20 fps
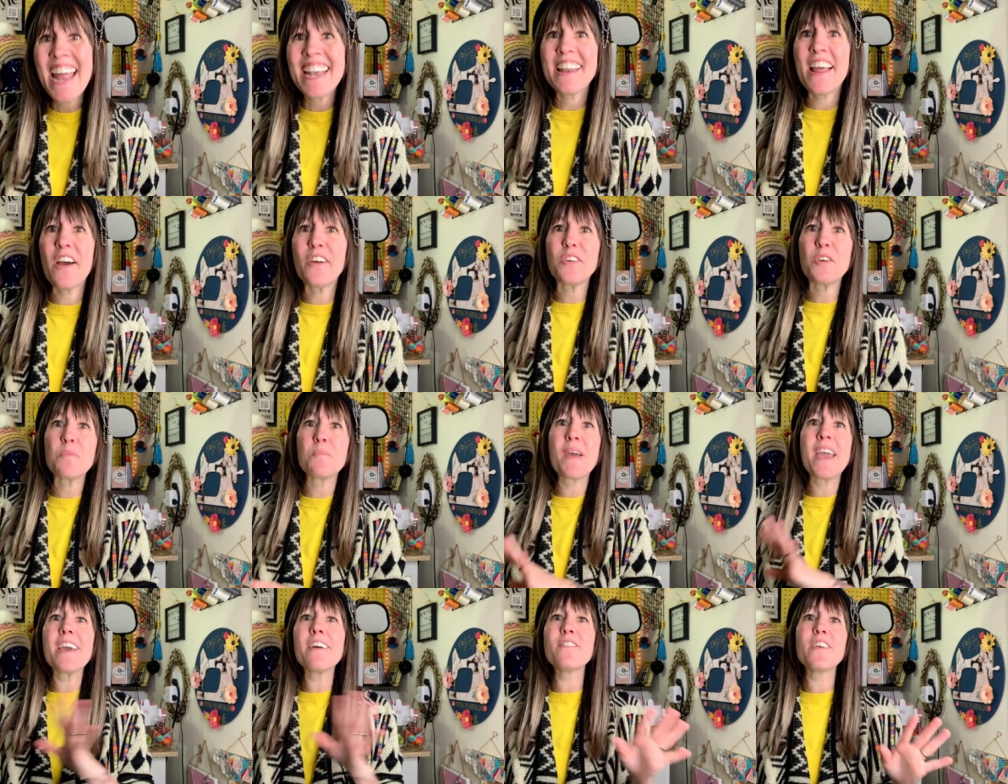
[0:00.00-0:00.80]
Now, you
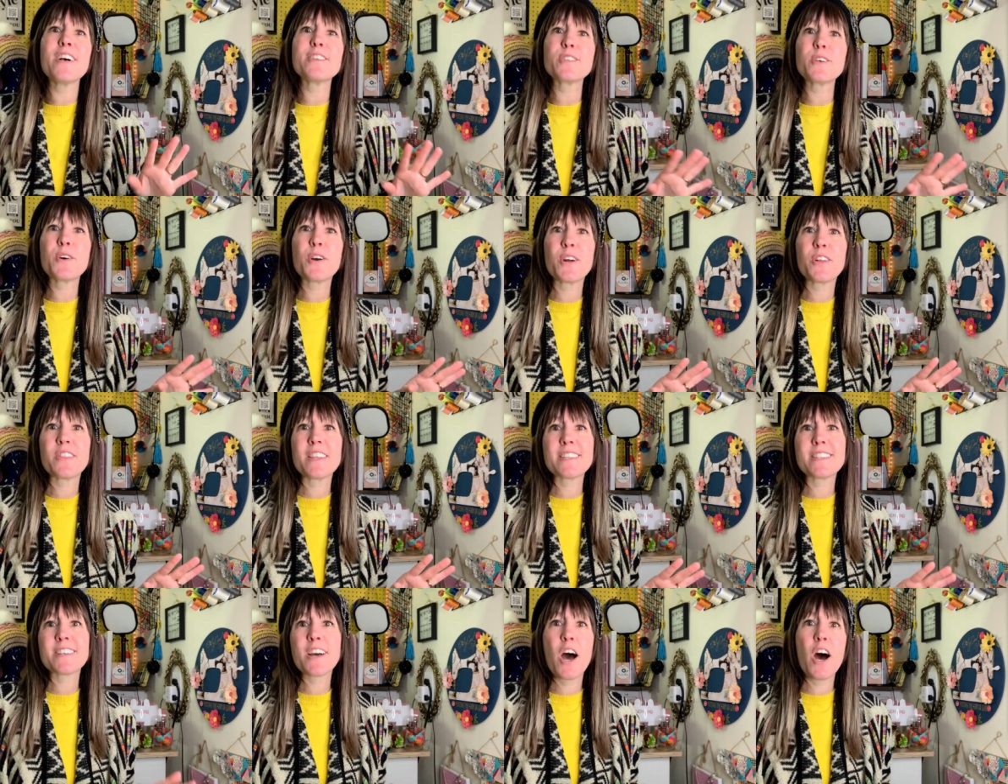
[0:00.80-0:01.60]
may have also heard
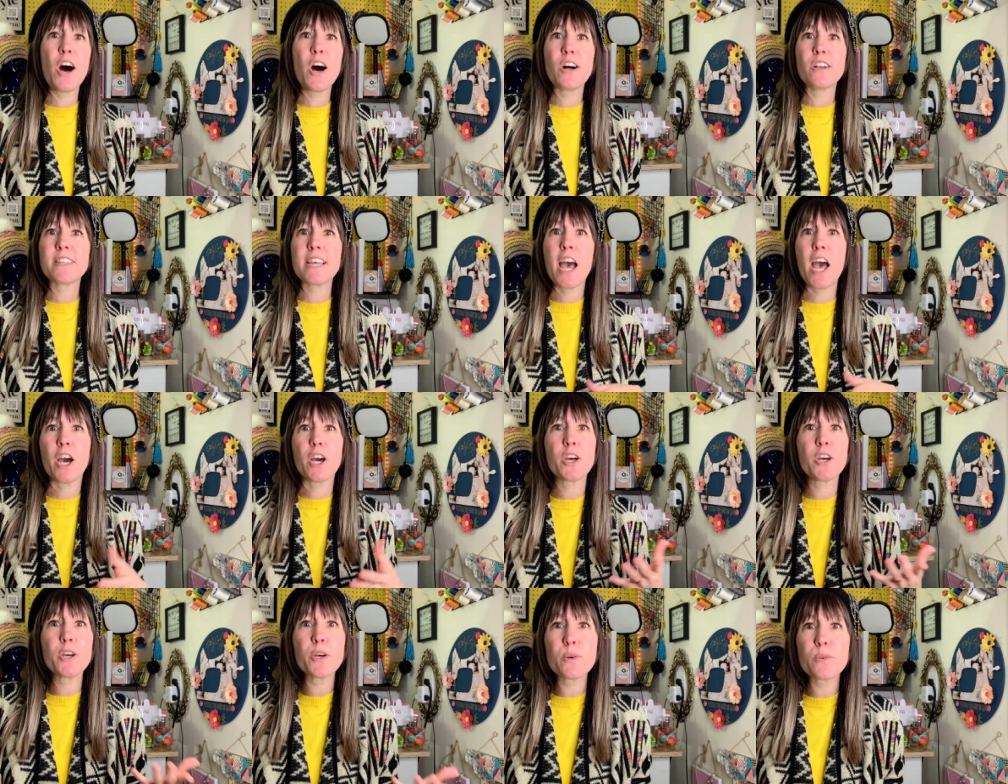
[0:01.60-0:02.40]
this called a
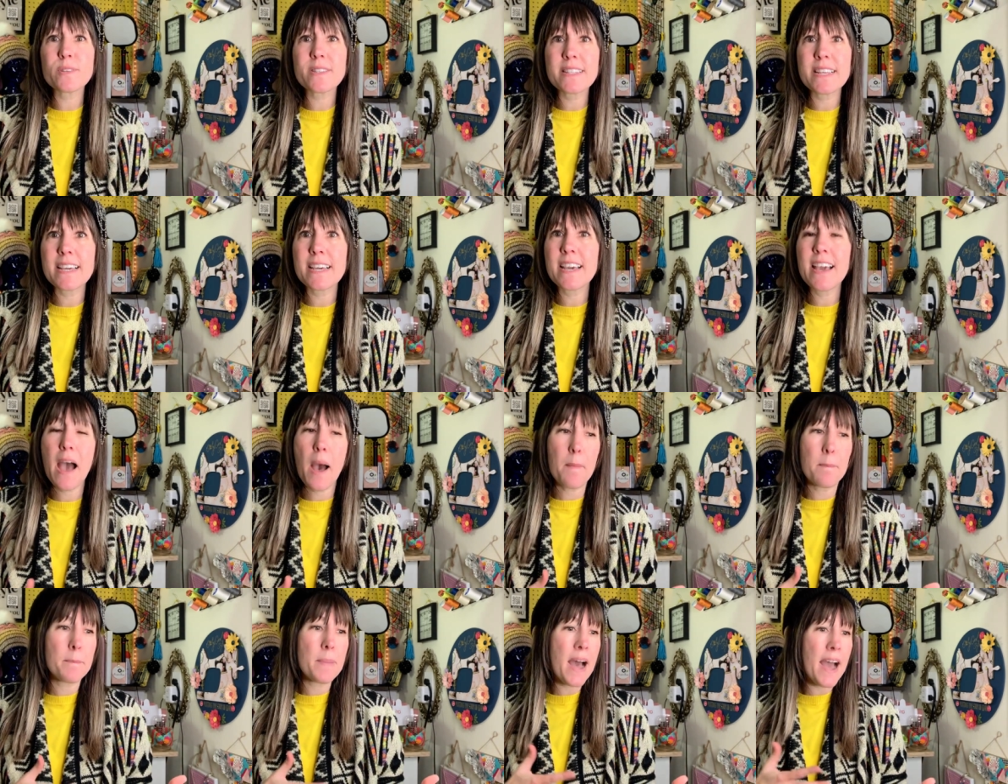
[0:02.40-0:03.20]
koozie,
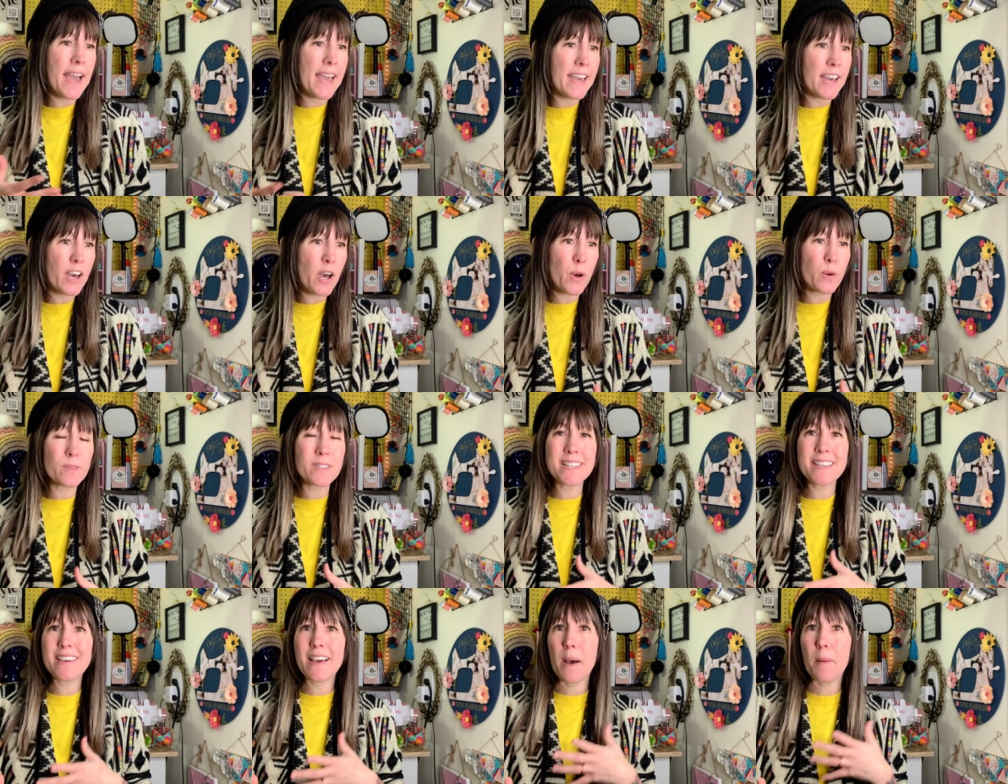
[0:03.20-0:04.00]
a pint
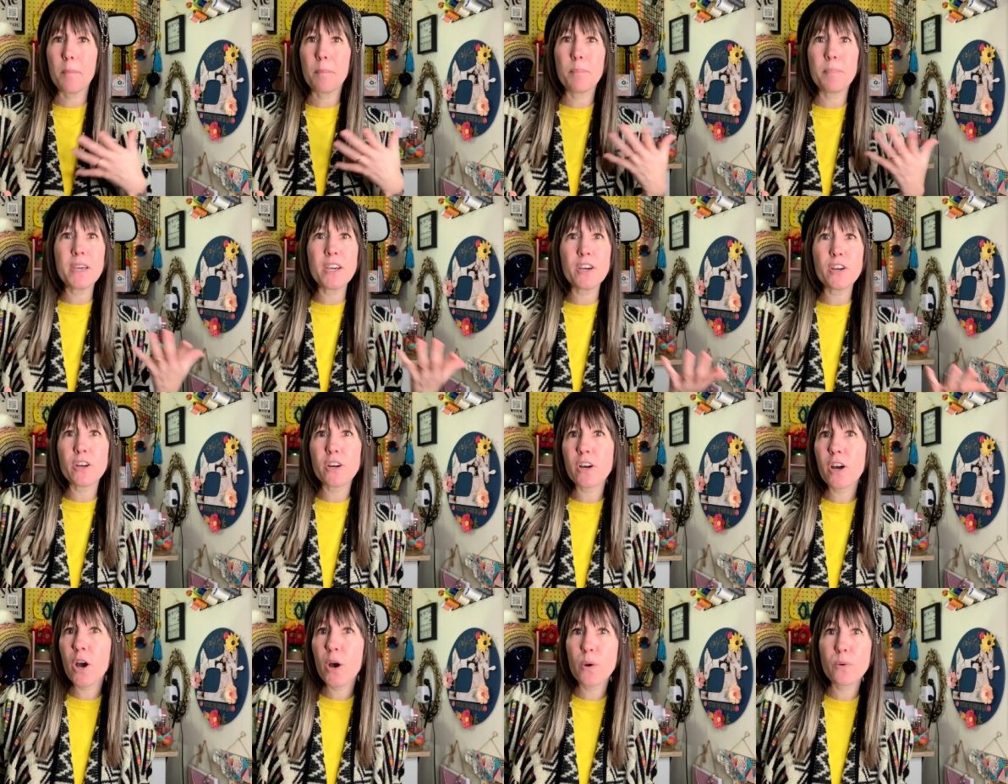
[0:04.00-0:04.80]
cozy, a
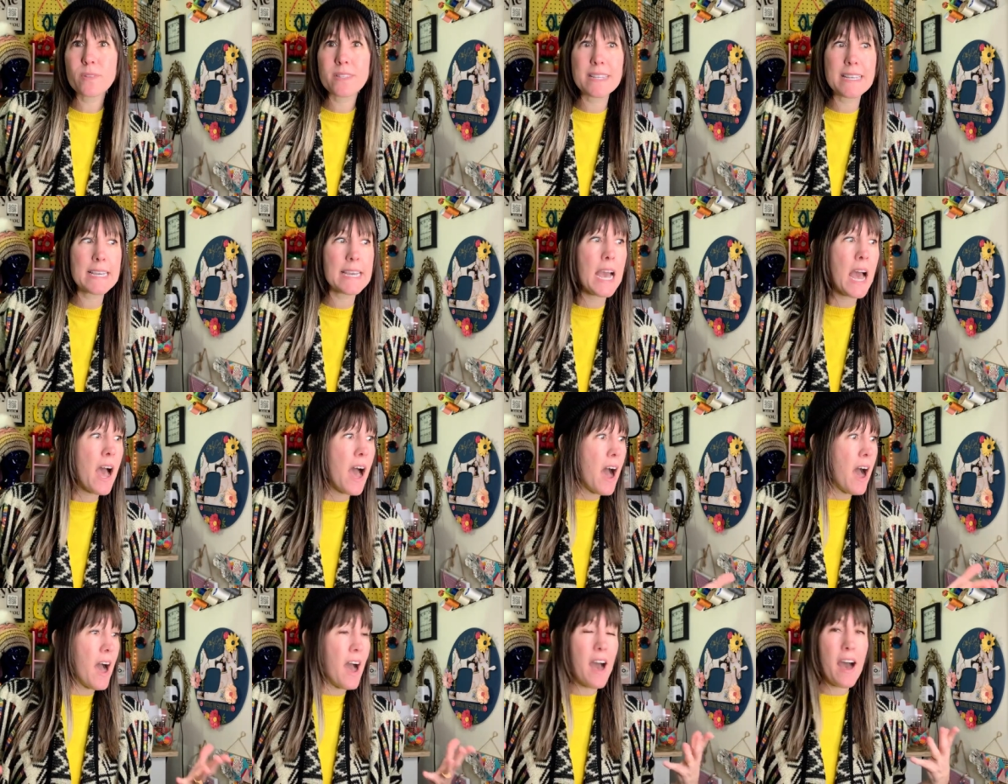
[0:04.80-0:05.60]
beer cozy,
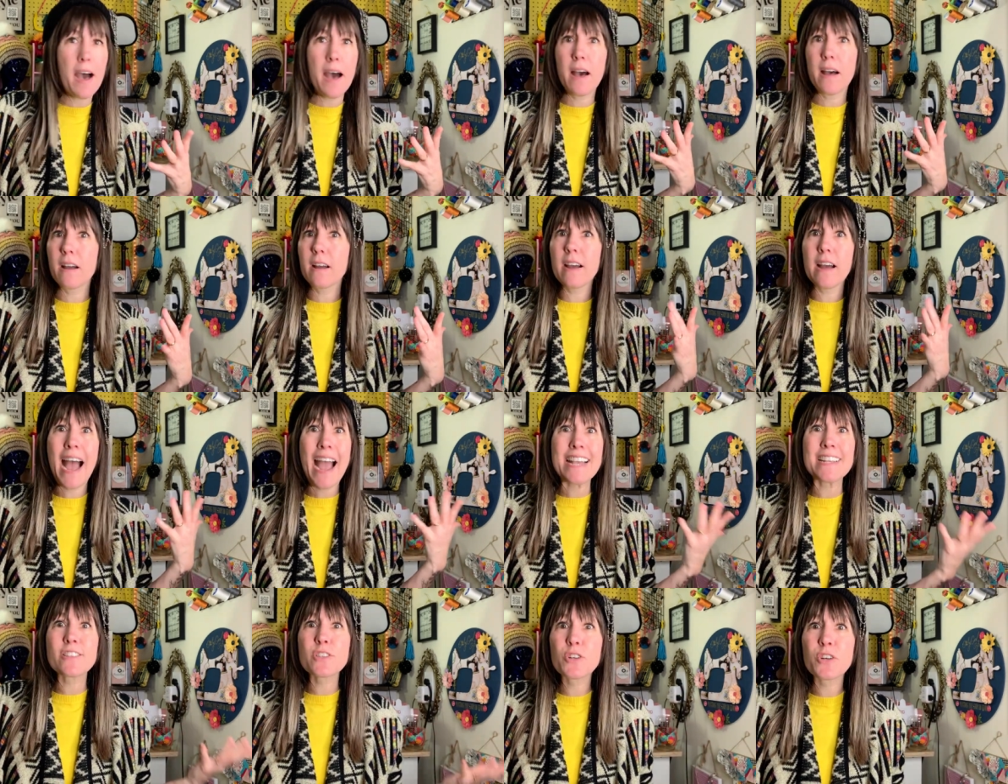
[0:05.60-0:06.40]
uh,
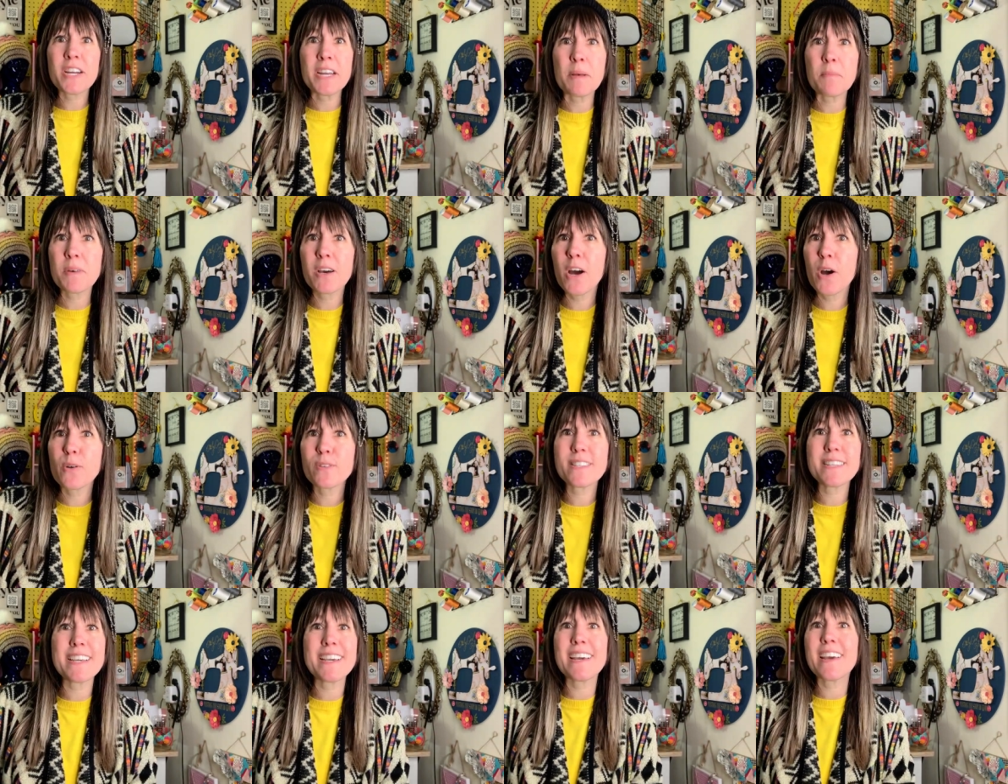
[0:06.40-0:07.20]
ice cream
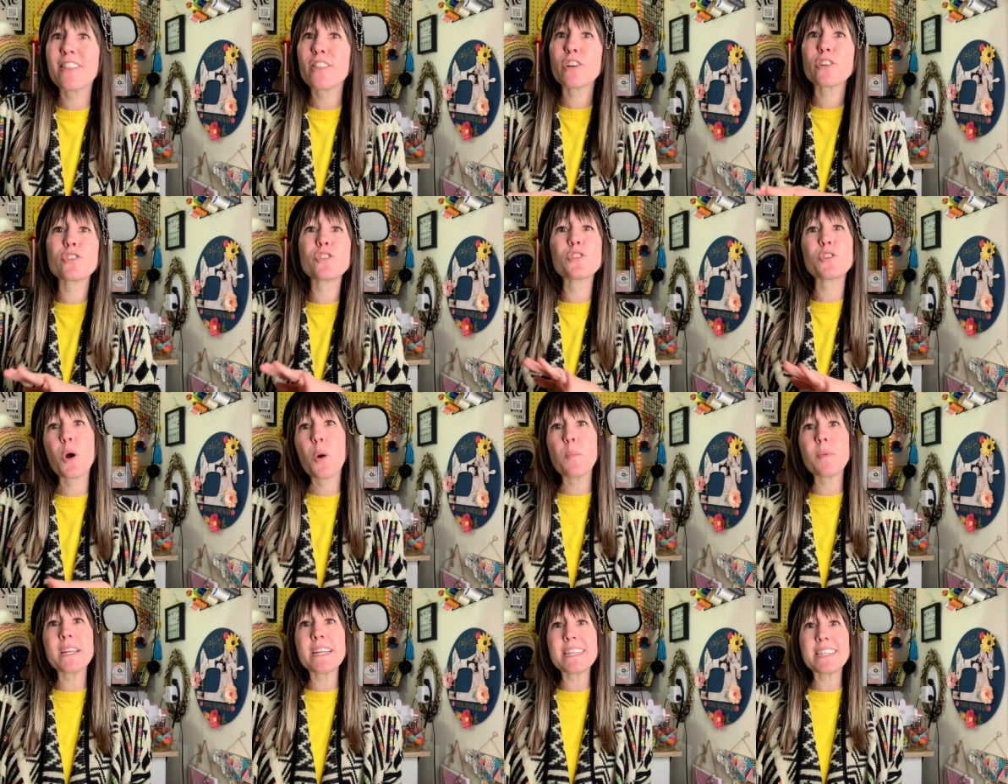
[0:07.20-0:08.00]
cozy. There's so
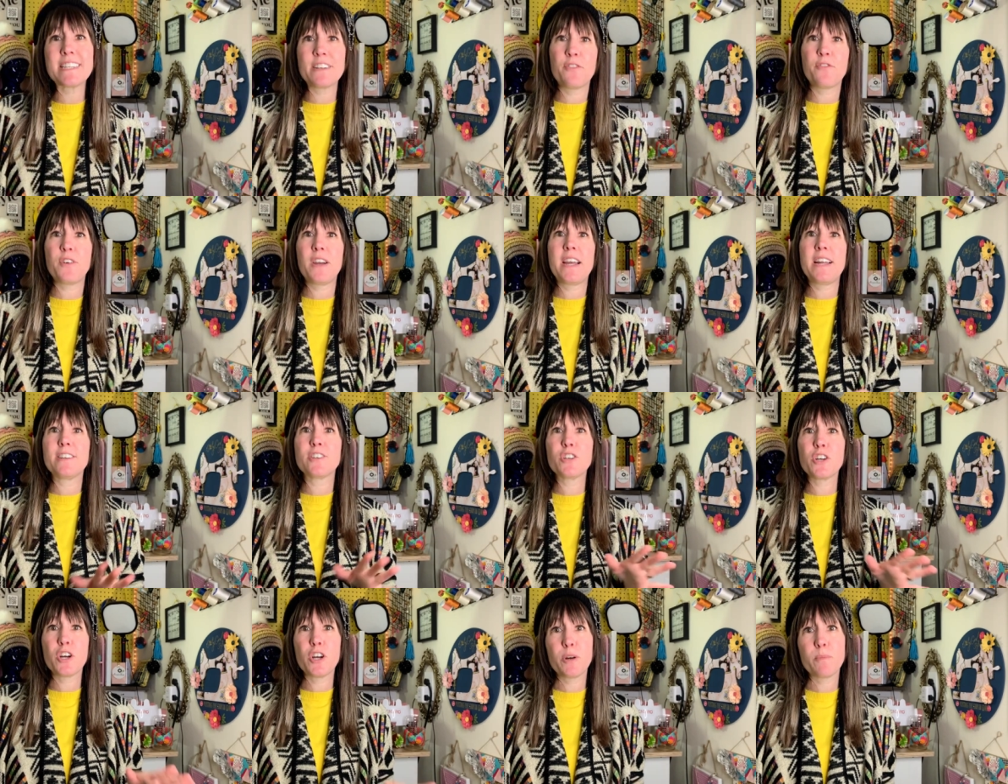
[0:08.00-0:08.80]
many different
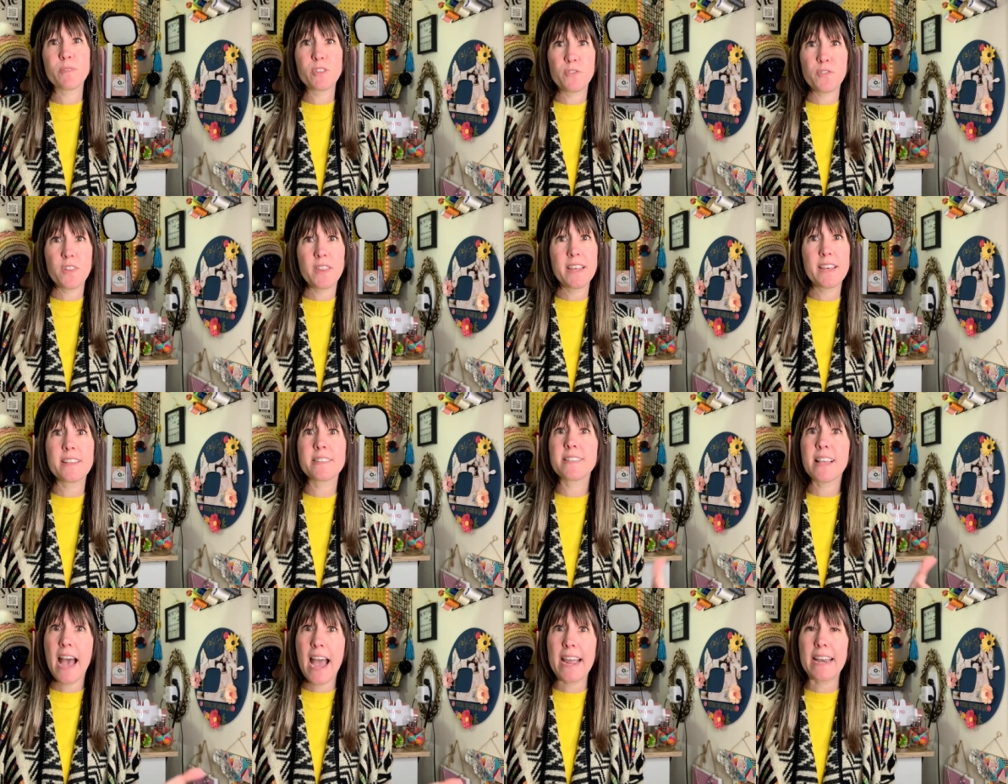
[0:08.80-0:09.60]
terms for
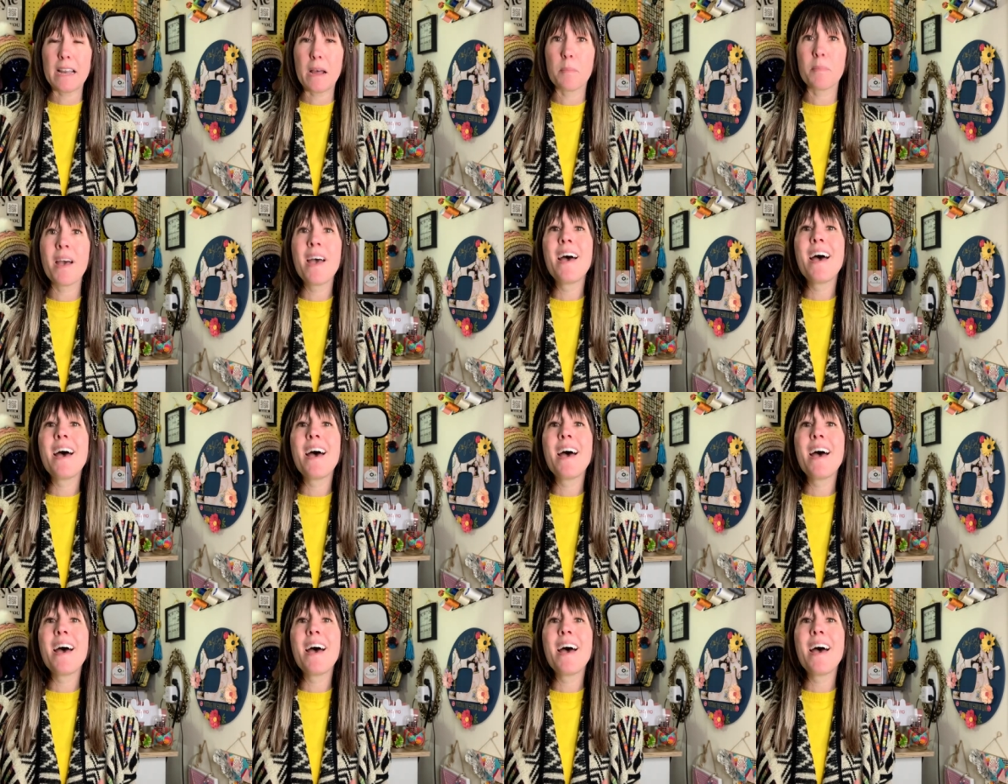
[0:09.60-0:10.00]
this item.